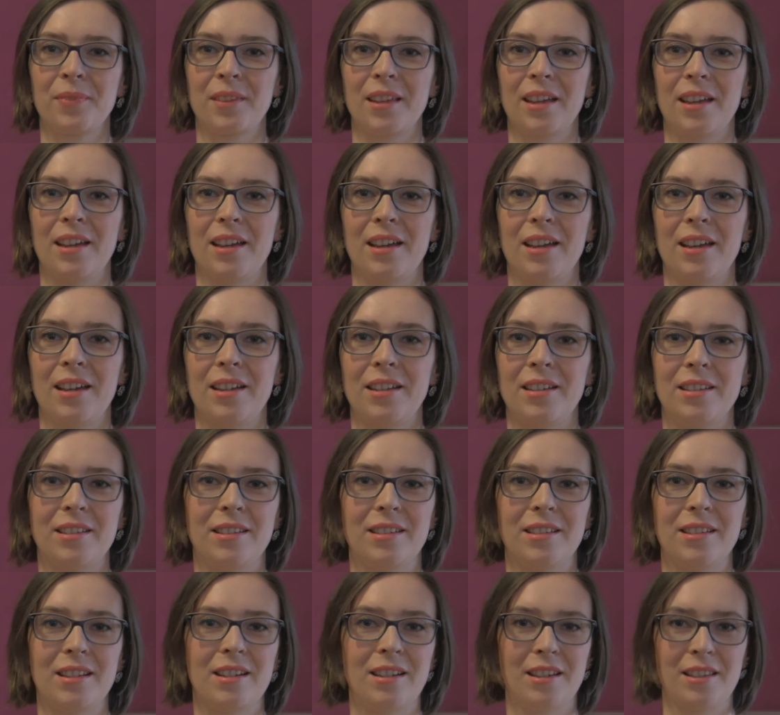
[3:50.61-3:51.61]

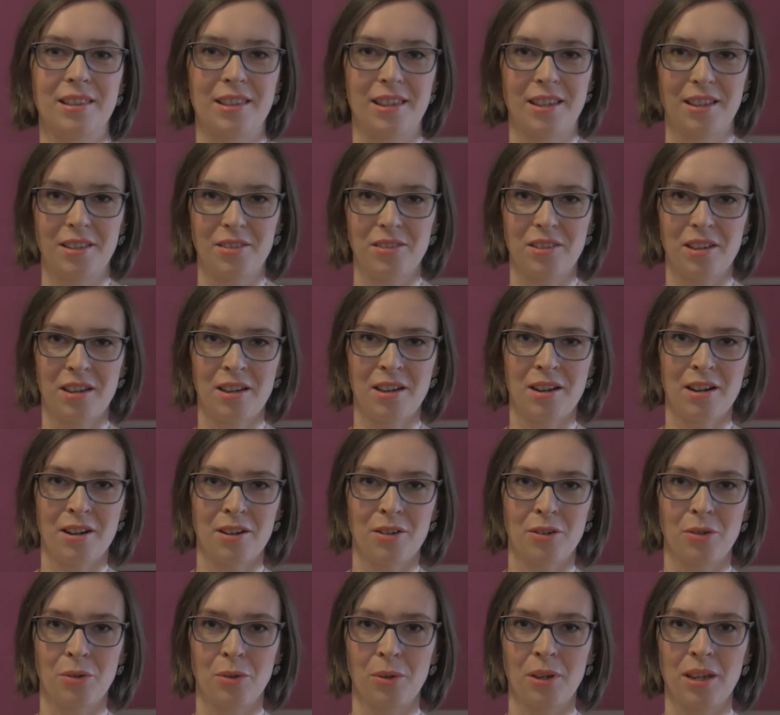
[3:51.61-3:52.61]
and I think they
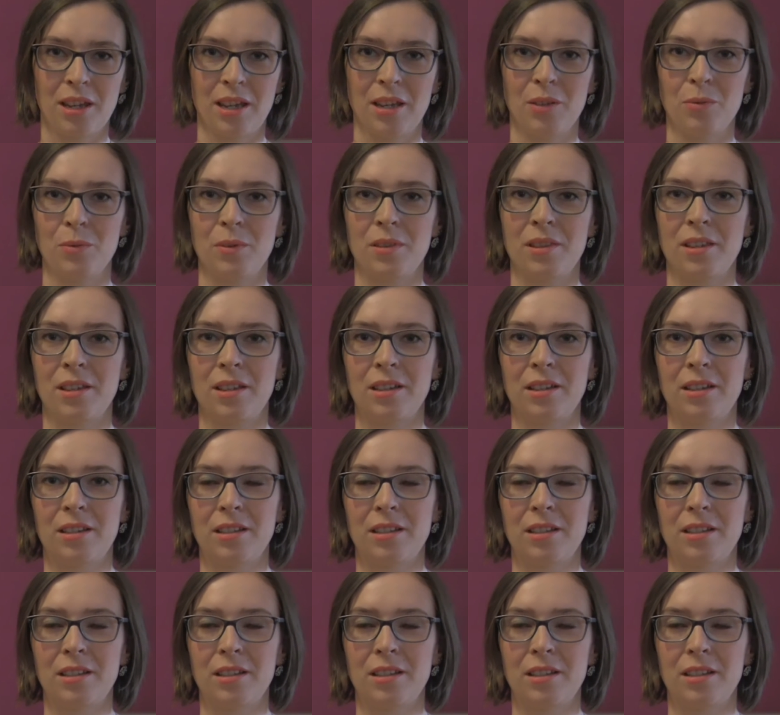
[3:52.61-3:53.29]
are okay with it.